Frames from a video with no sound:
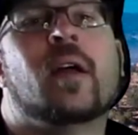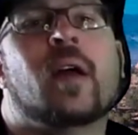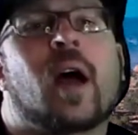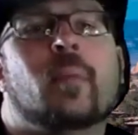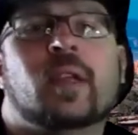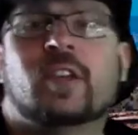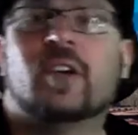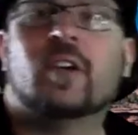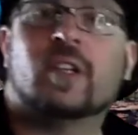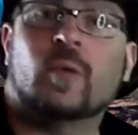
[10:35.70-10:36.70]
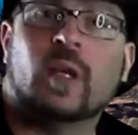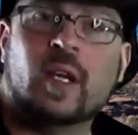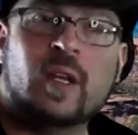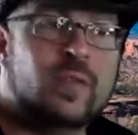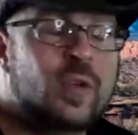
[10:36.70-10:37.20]
I mean, seriously, would
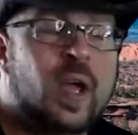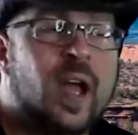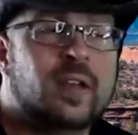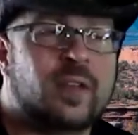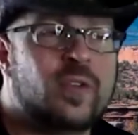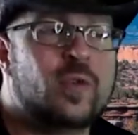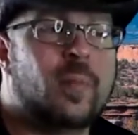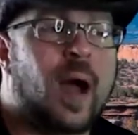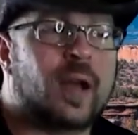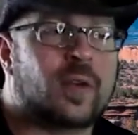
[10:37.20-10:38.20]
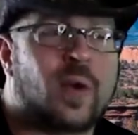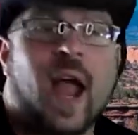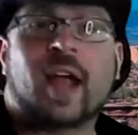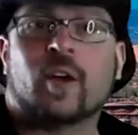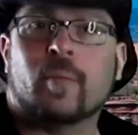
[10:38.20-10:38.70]
any of you guys, if you bought
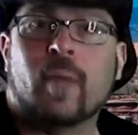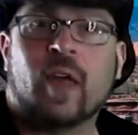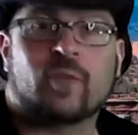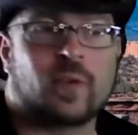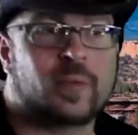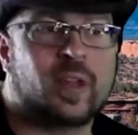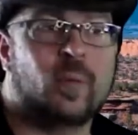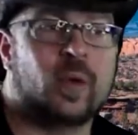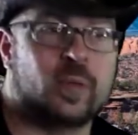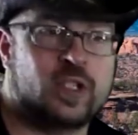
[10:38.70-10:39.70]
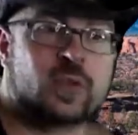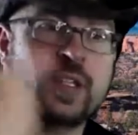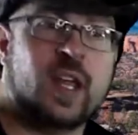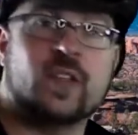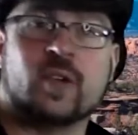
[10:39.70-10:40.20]
crack or meth from someone, would you
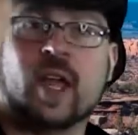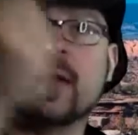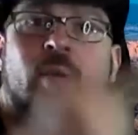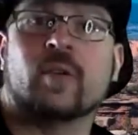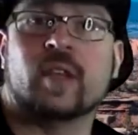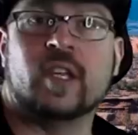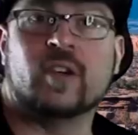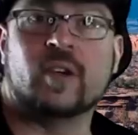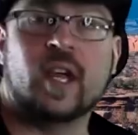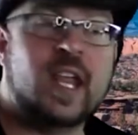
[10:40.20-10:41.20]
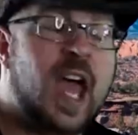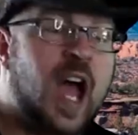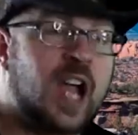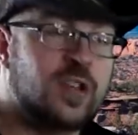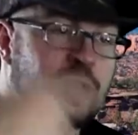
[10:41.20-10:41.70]
say their name over the internet?
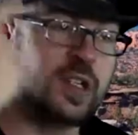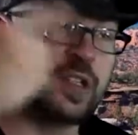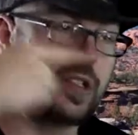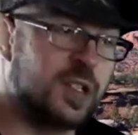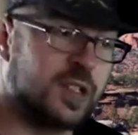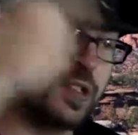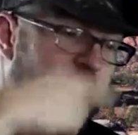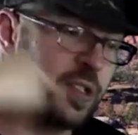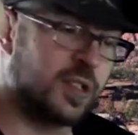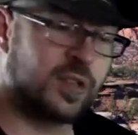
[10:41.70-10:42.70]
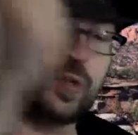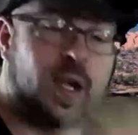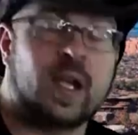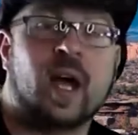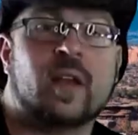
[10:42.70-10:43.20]
Yeah, I use this and this, and this is who
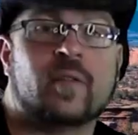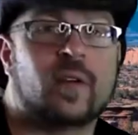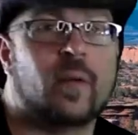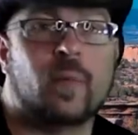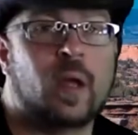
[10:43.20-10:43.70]
I got it from.